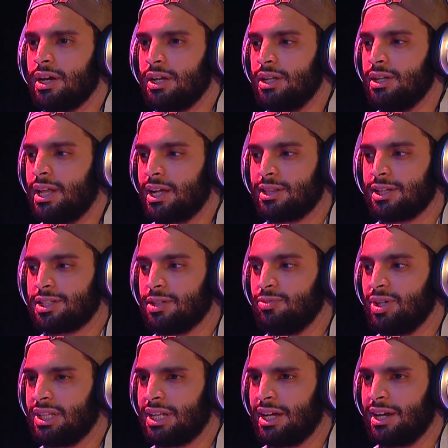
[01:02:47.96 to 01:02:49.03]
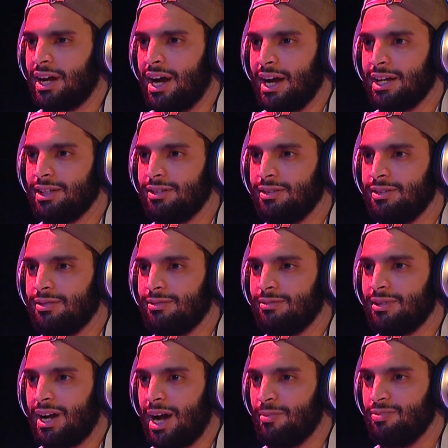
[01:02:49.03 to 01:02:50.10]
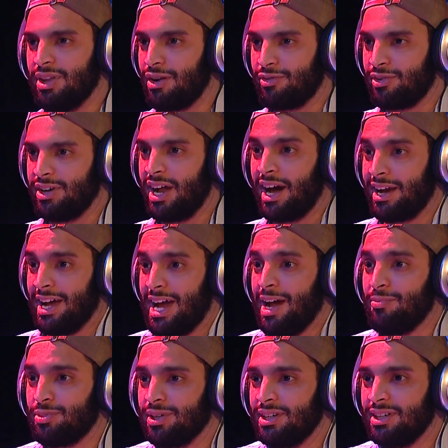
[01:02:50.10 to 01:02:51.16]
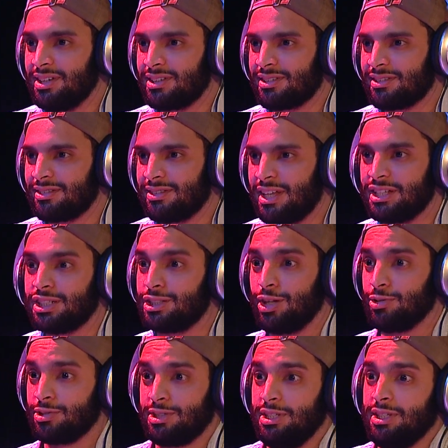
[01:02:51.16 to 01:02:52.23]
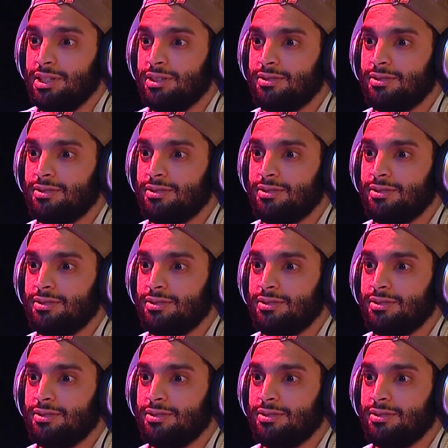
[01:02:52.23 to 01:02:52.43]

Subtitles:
And that doesn't mean that I'm never not happy. They just don't see it.